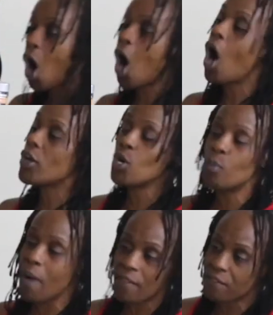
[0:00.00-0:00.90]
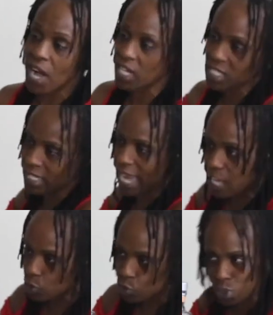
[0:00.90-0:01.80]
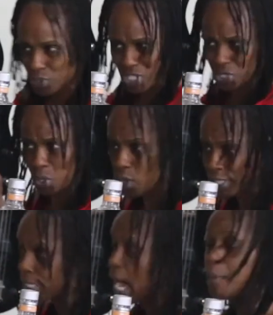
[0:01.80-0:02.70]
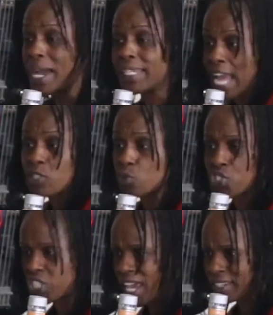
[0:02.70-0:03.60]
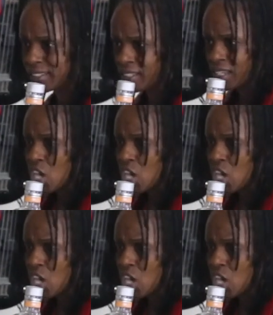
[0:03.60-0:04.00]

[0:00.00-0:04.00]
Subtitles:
All you motherfuckers are natural. You just doing dumb, unnatural shit.